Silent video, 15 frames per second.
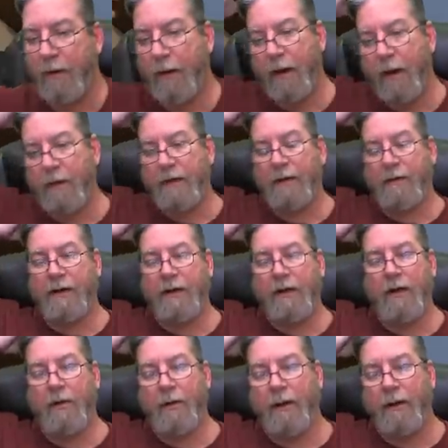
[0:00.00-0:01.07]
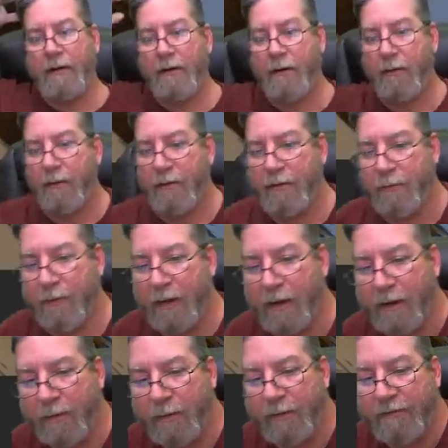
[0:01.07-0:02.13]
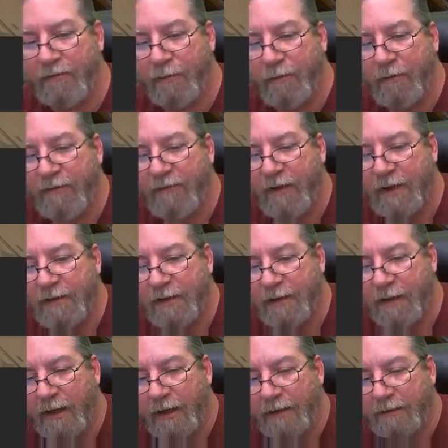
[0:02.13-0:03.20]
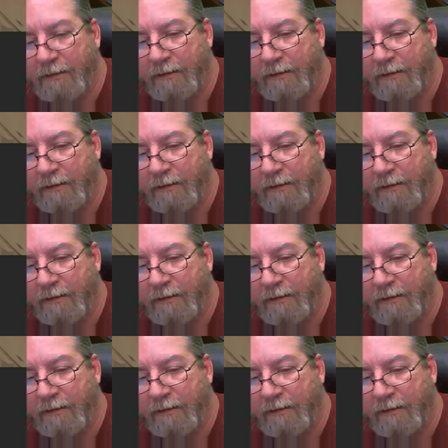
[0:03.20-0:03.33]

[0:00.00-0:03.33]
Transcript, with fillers: And then I'm going to go in with reflected light,